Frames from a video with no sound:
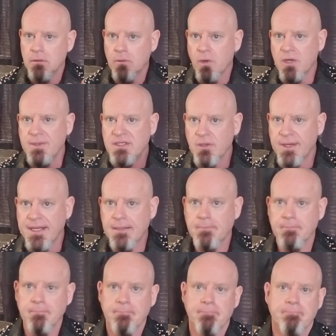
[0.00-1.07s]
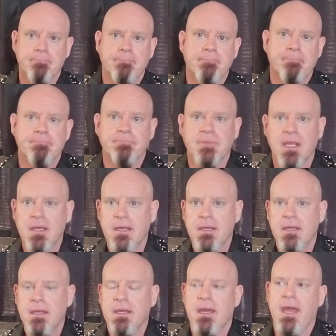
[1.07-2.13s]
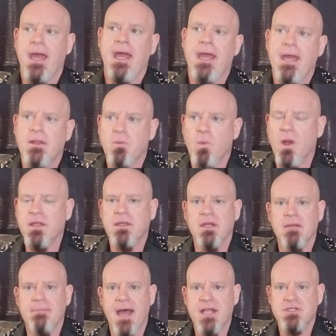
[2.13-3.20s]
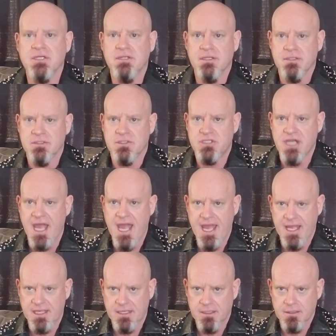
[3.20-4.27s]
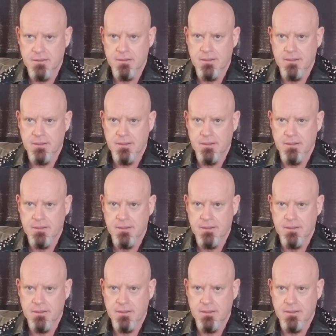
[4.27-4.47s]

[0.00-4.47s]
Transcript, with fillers: What are we doing? And one can imagine that Jack,